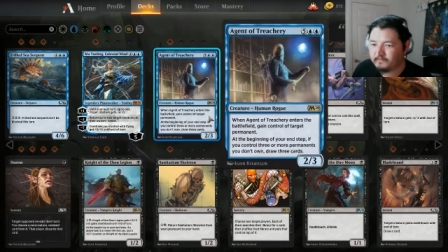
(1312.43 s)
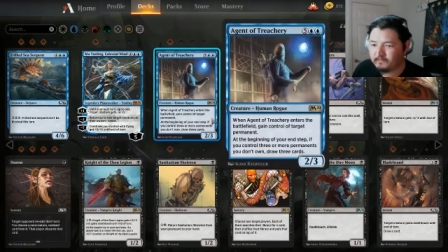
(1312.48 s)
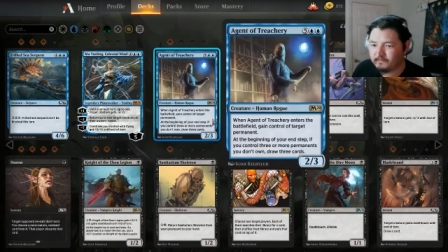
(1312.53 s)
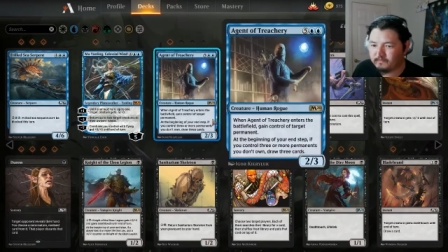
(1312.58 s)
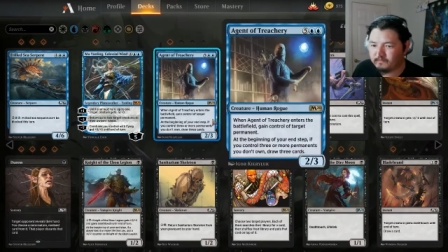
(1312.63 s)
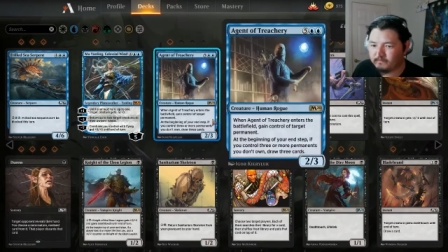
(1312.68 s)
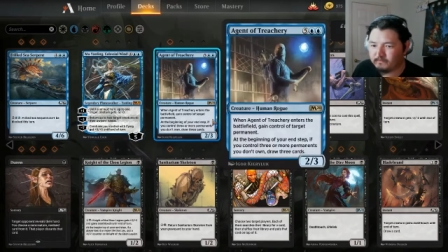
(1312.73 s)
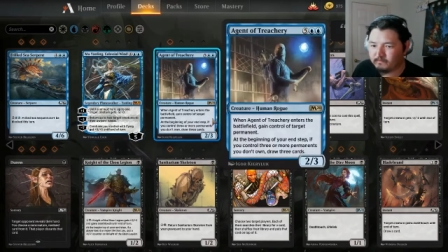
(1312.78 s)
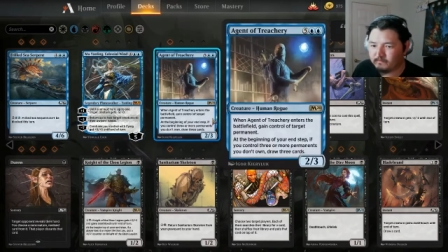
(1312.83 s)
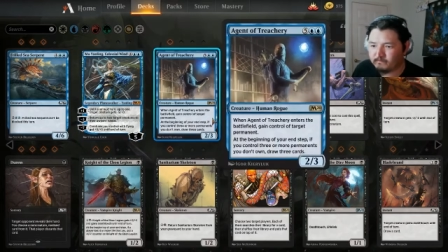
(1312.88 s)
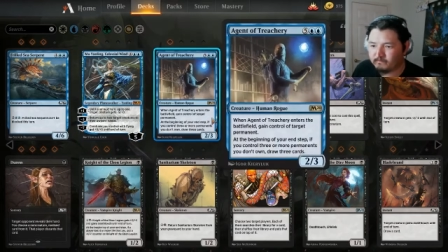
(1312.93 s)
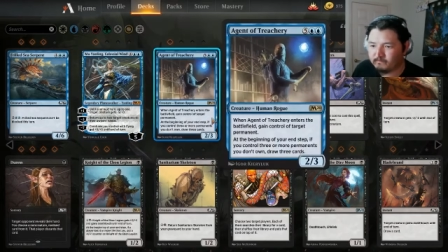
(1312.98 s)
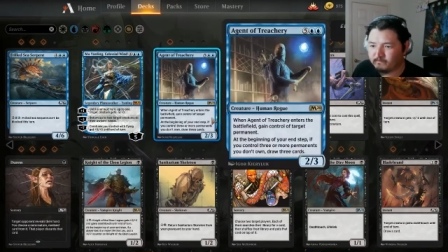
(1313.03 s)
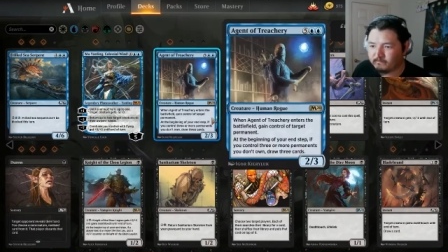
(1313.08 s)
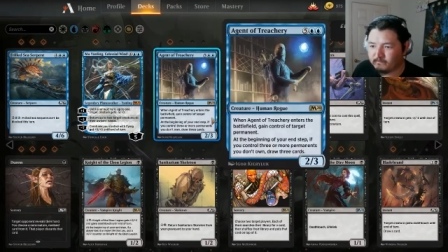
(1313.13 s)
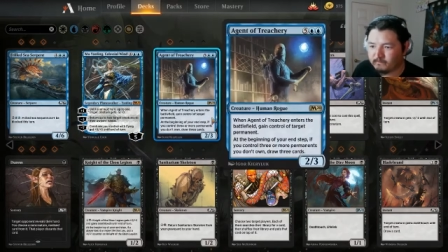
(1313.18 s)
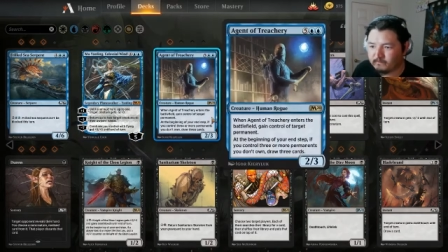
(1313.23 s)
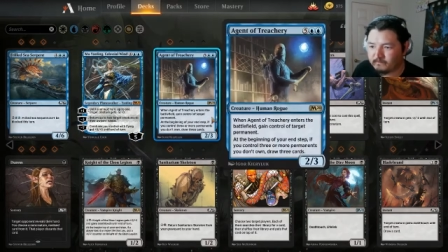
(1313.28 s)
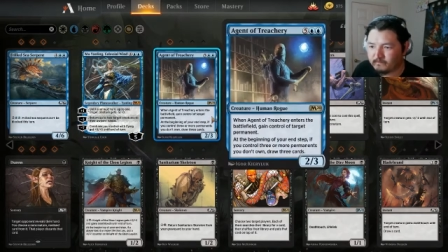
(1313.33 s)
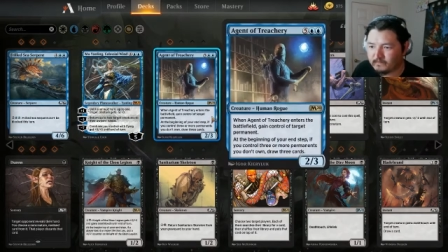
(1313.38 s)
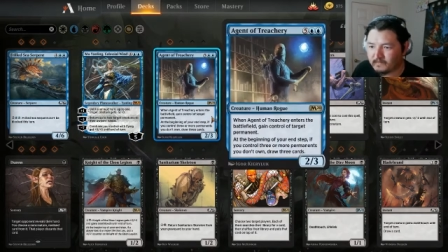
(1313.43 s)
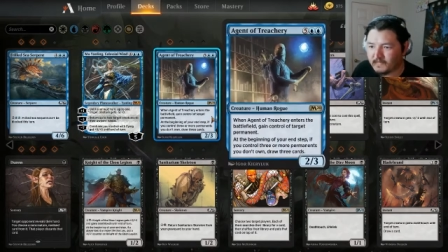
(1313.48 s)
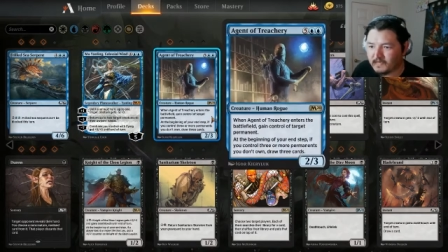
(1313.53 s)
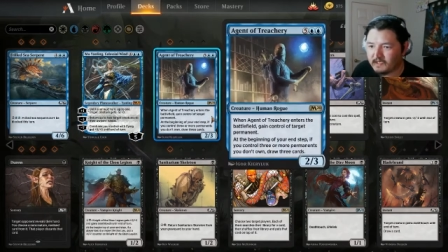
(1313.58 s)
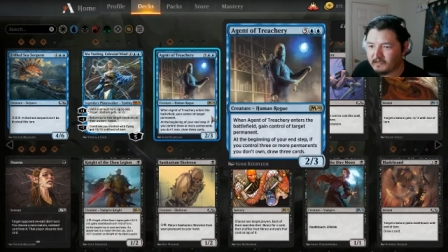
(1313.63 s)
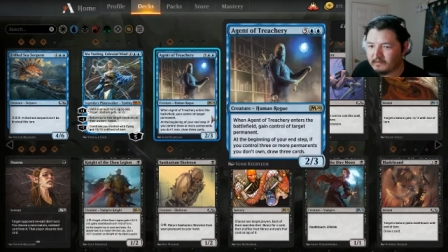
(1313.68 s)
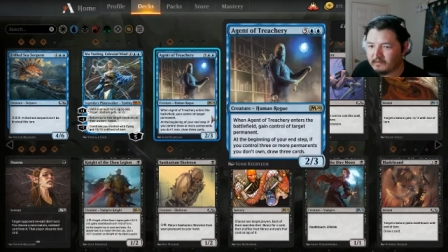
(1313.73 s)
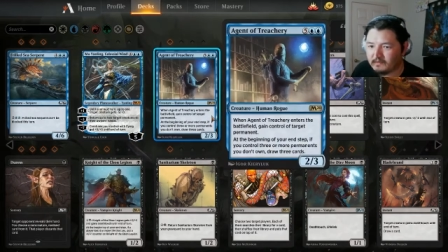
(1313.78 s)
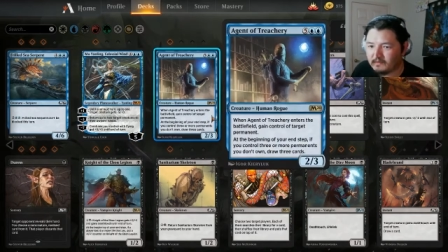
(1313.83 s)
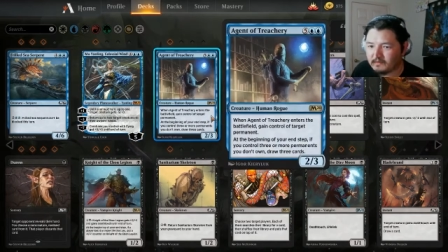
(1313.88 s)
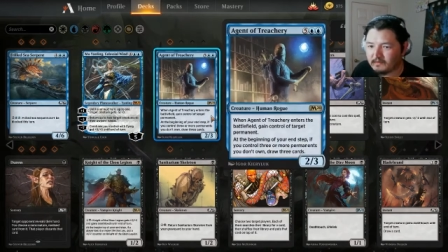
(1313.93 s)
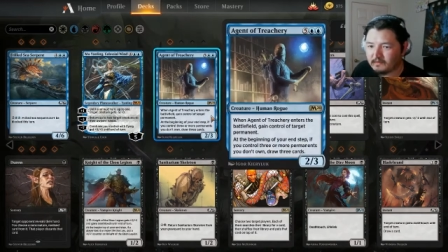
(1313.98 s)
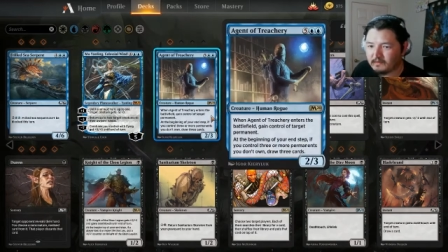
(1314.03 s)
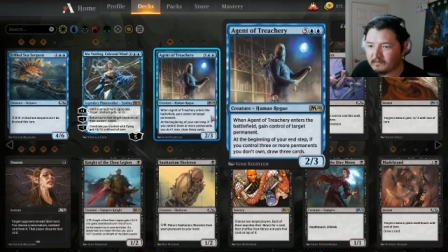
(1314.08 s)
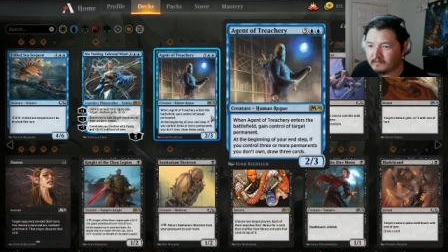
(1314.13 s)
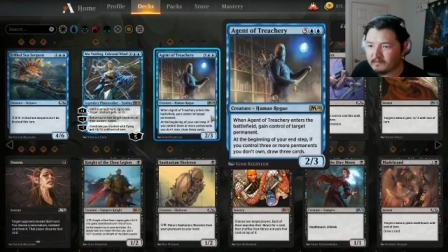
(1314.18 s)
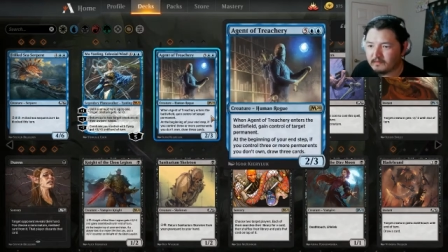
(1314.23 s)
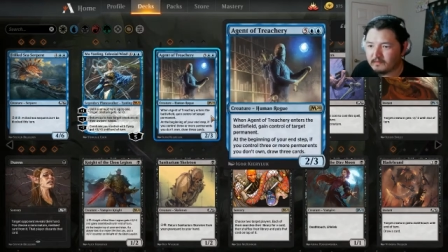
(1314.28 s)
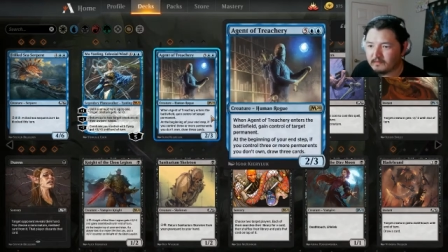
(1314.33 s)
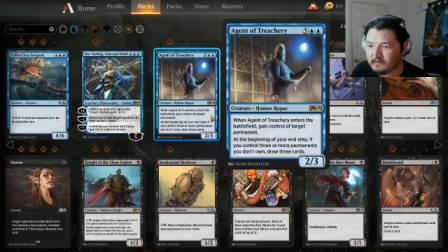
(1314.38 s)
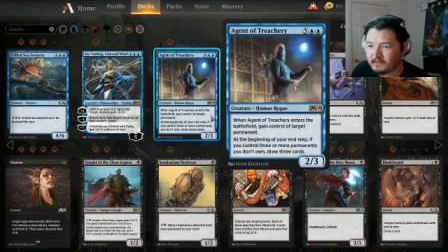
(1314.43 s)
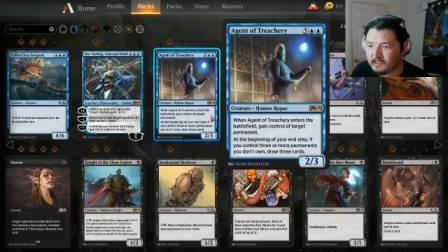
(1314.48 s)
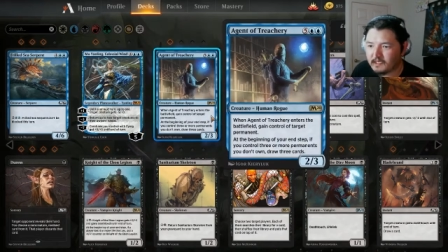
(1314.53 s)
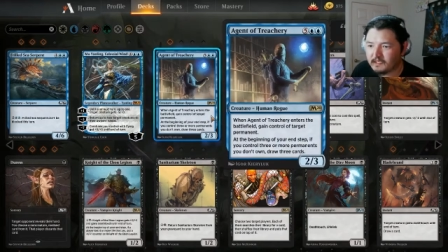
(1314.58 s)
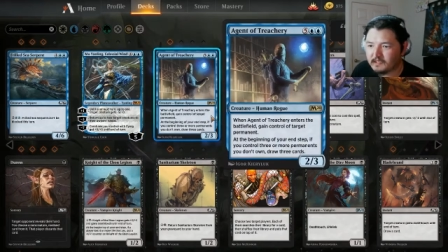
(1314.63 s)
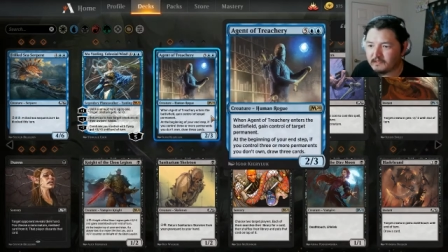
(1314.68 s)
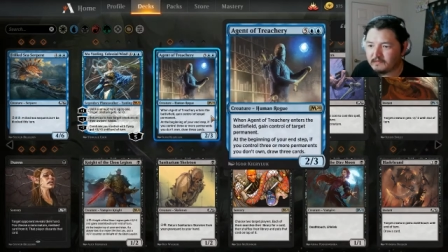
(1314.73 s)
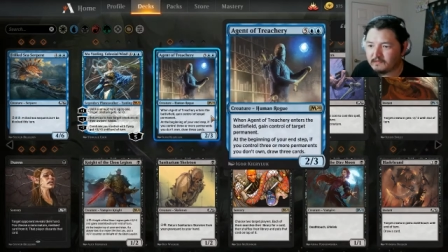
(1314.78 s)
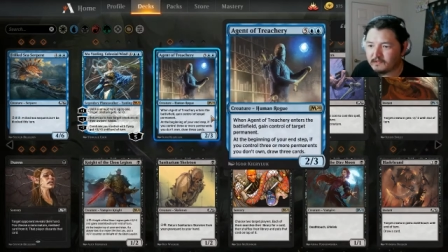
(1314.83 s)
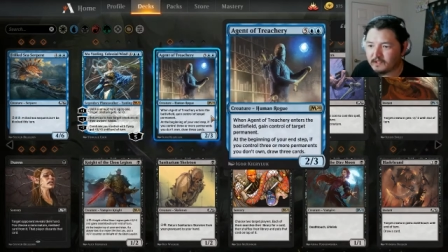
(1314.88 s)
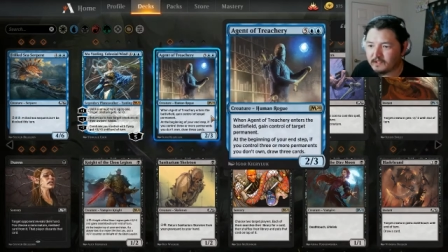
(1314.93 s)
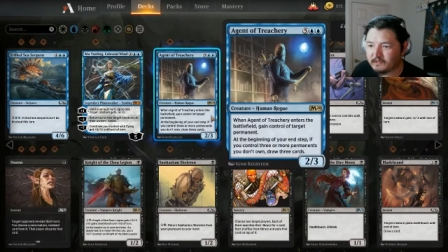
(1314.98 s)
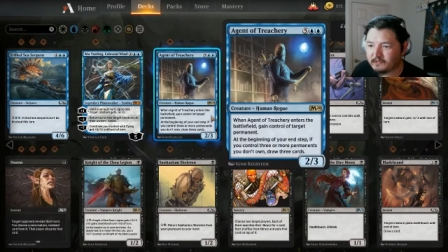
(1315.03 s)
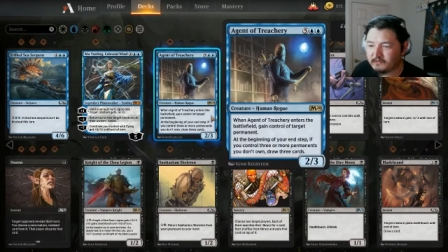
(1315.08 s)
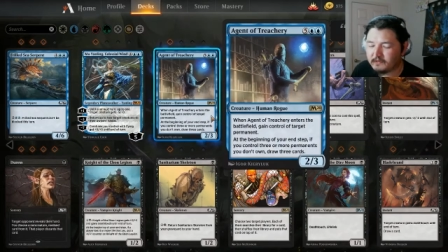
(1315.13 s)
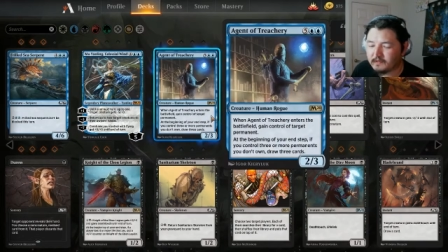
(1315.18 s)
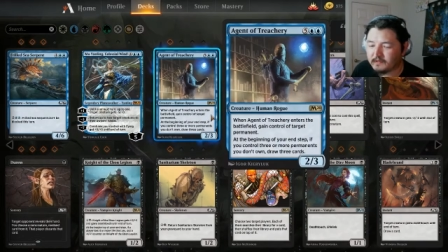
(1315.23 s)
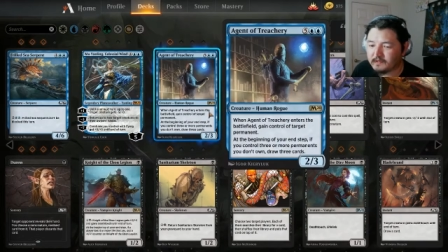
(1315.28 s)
I don't know. Agent of Treachery.